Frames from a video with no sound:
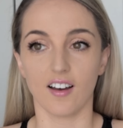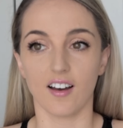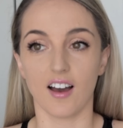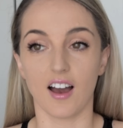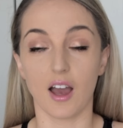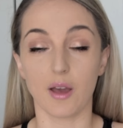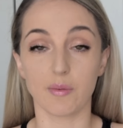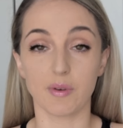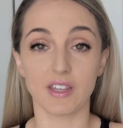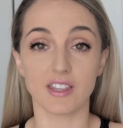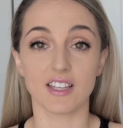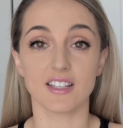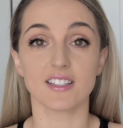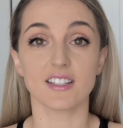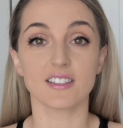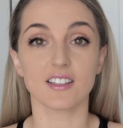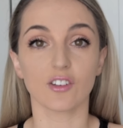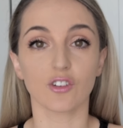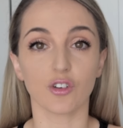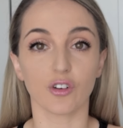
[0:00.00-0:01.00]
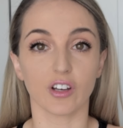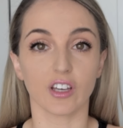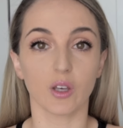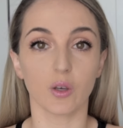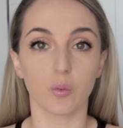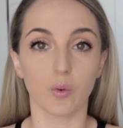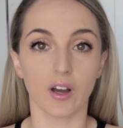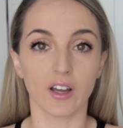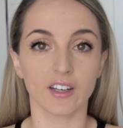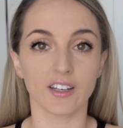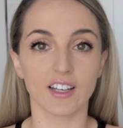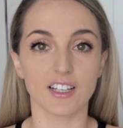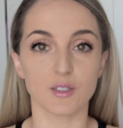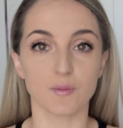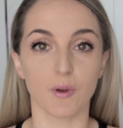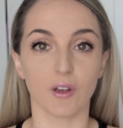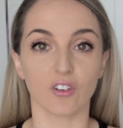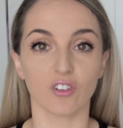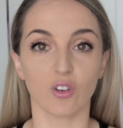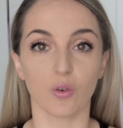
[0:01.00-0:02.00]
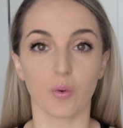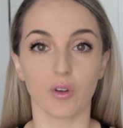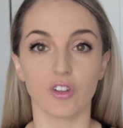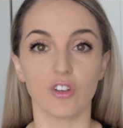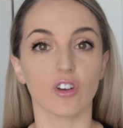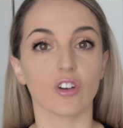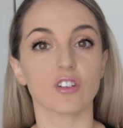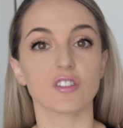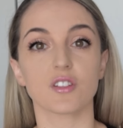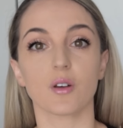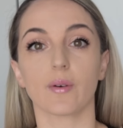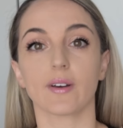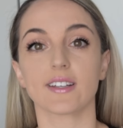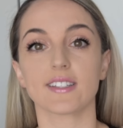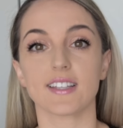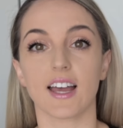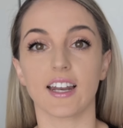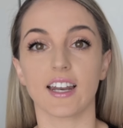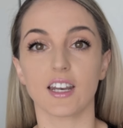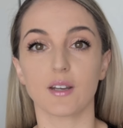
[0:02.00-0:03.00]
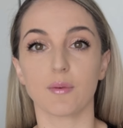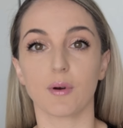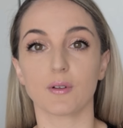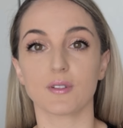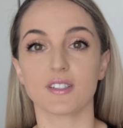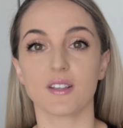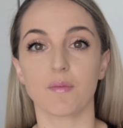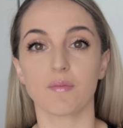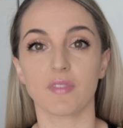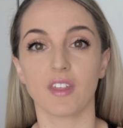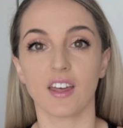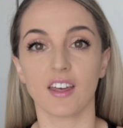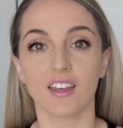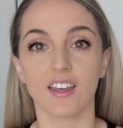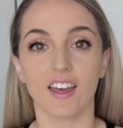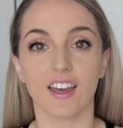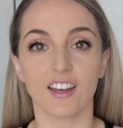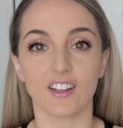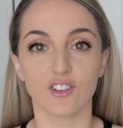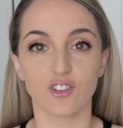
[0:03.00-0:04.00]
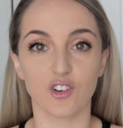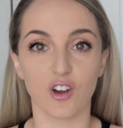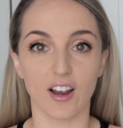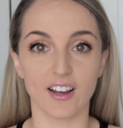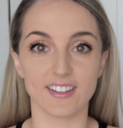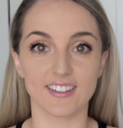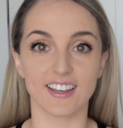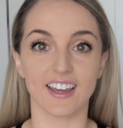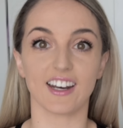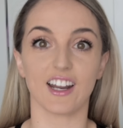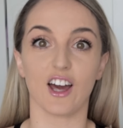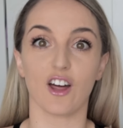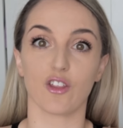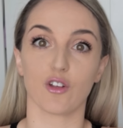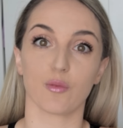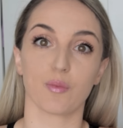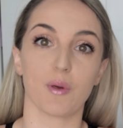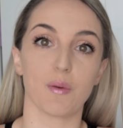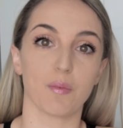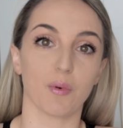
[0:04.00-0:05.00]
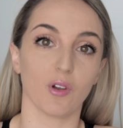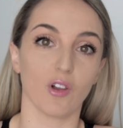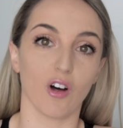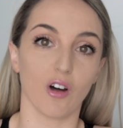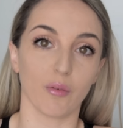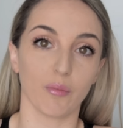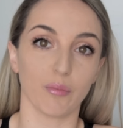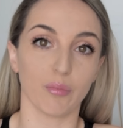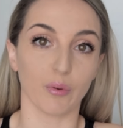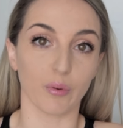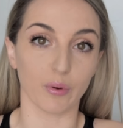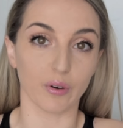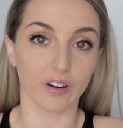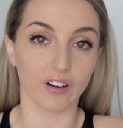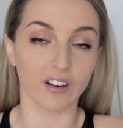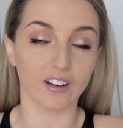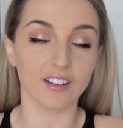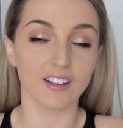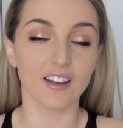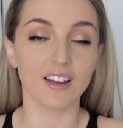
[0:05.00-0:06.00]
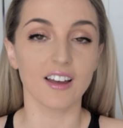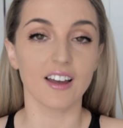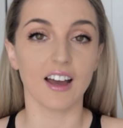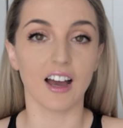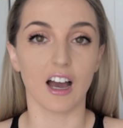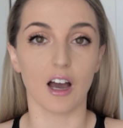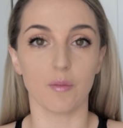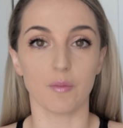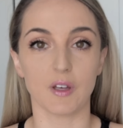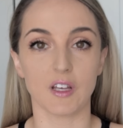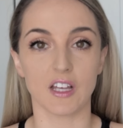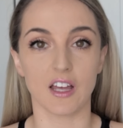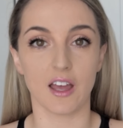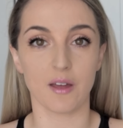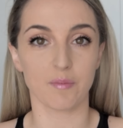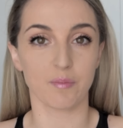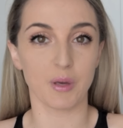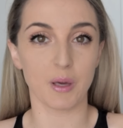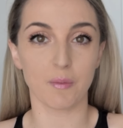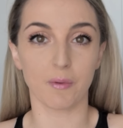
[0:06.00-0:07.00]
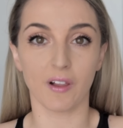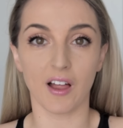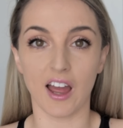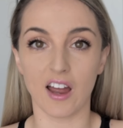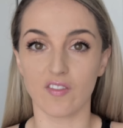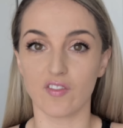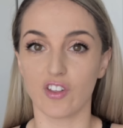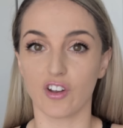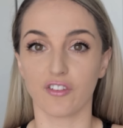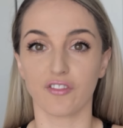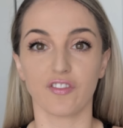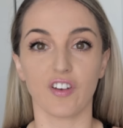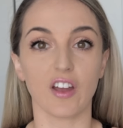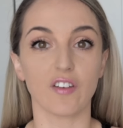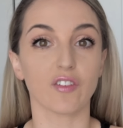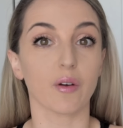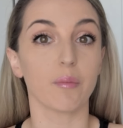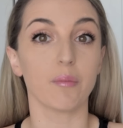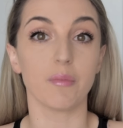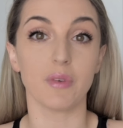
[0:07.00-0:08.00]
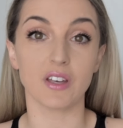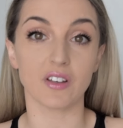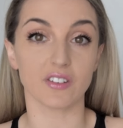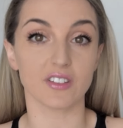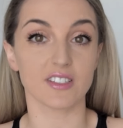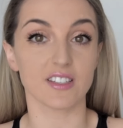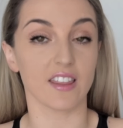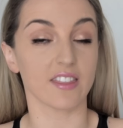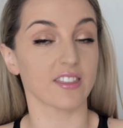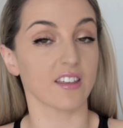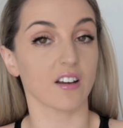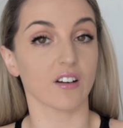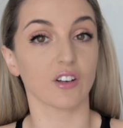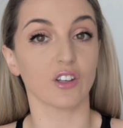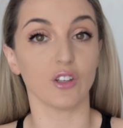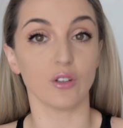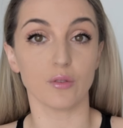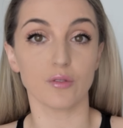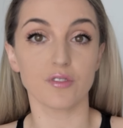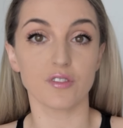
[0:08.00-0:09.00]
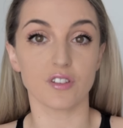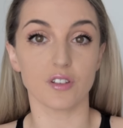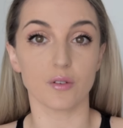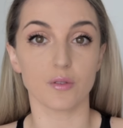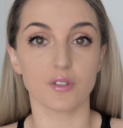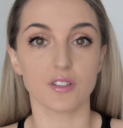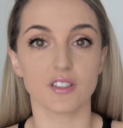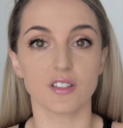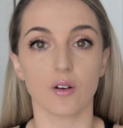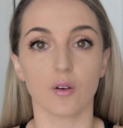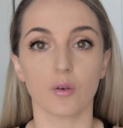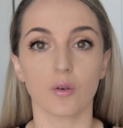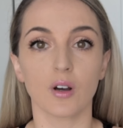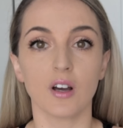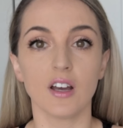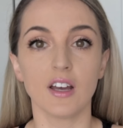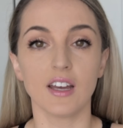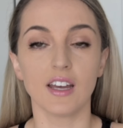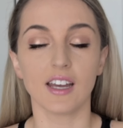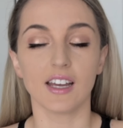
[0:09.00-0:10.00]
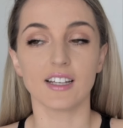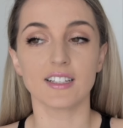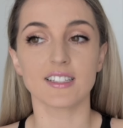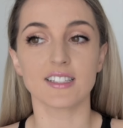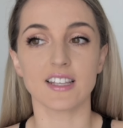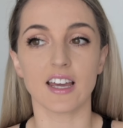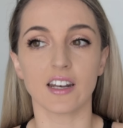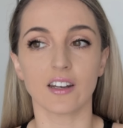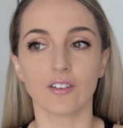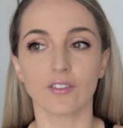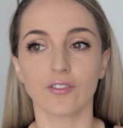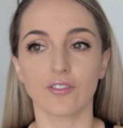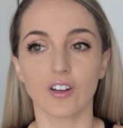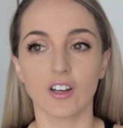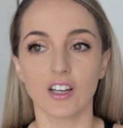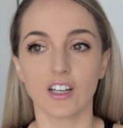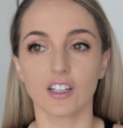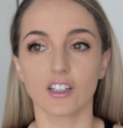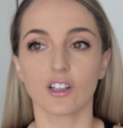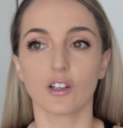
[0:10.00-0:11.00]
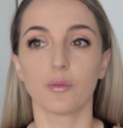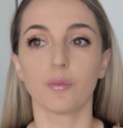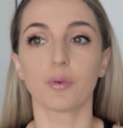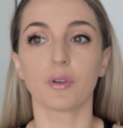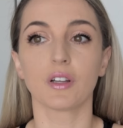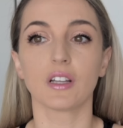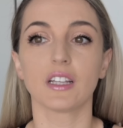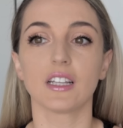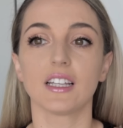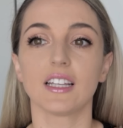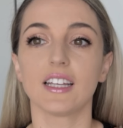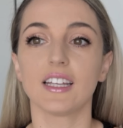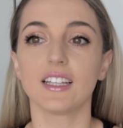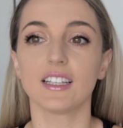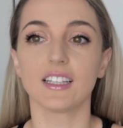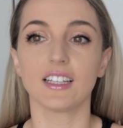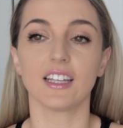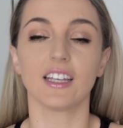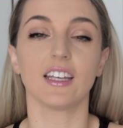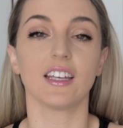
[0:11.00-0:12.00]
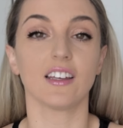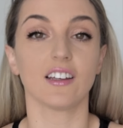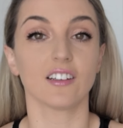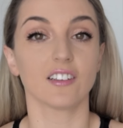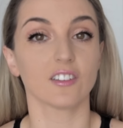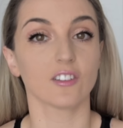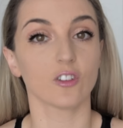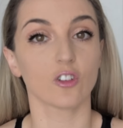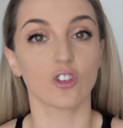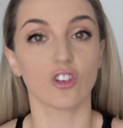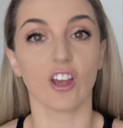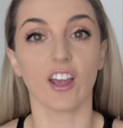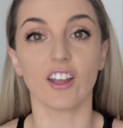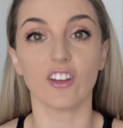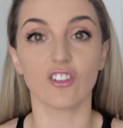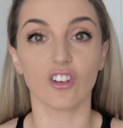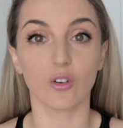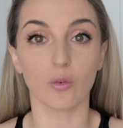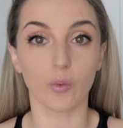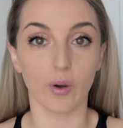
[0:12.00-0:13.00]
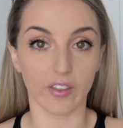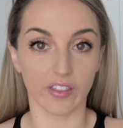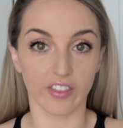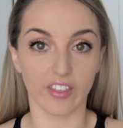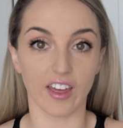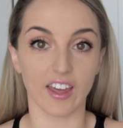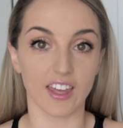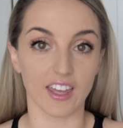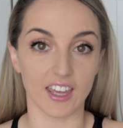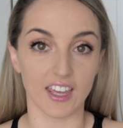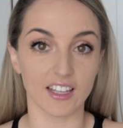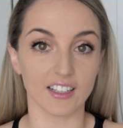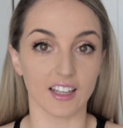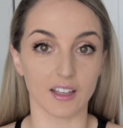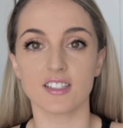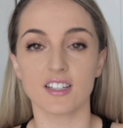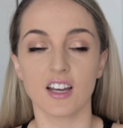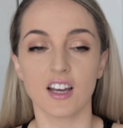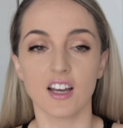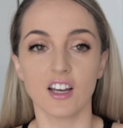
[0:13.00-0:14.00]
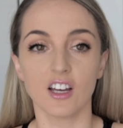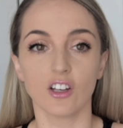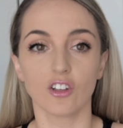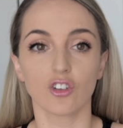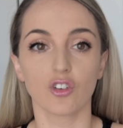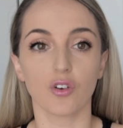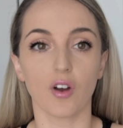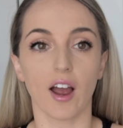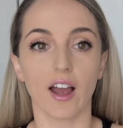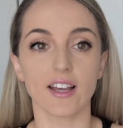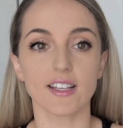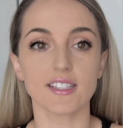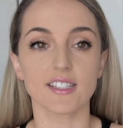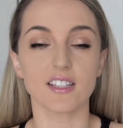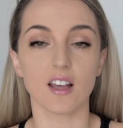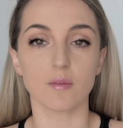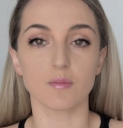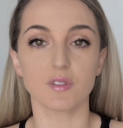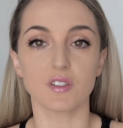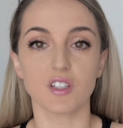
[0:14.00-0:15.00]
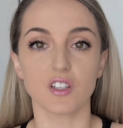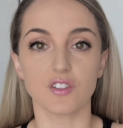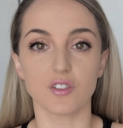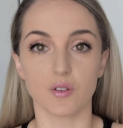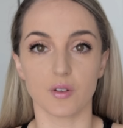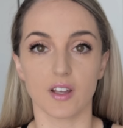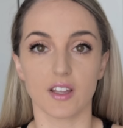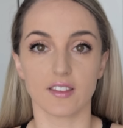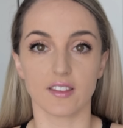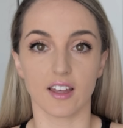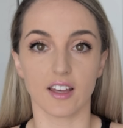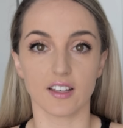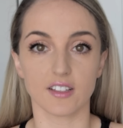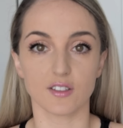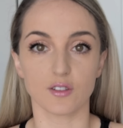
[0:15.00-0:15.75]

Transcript: I mean, this is a tricky one, especially when you're so excited about something and trying to get other people on board. And people have their favorite meals that they're used to. So instead of completely changing what they eat, like try substituting things.